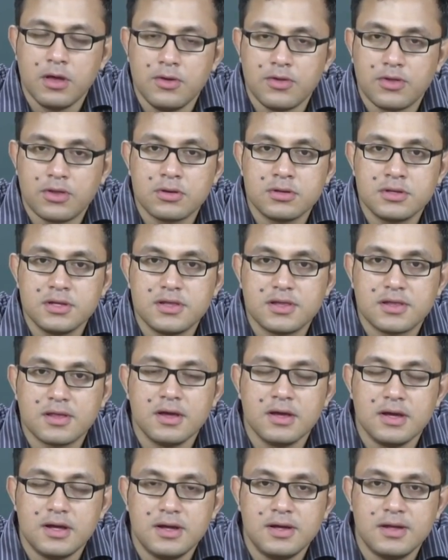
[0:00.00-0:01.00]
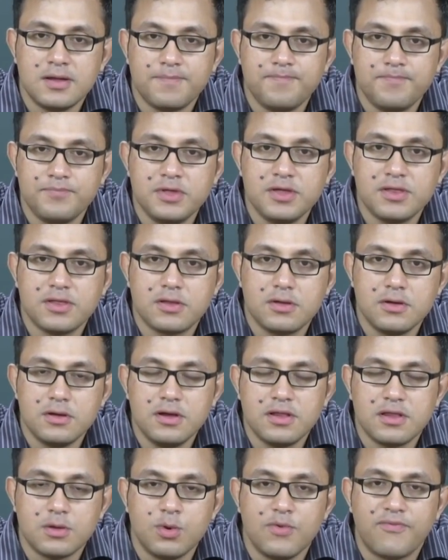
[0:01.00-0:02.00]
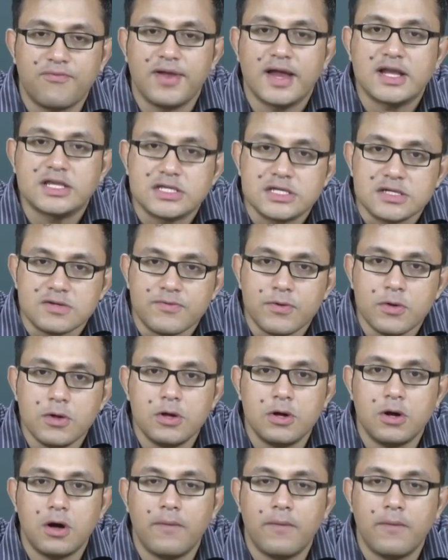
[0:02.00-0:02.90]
So this is, this is reflective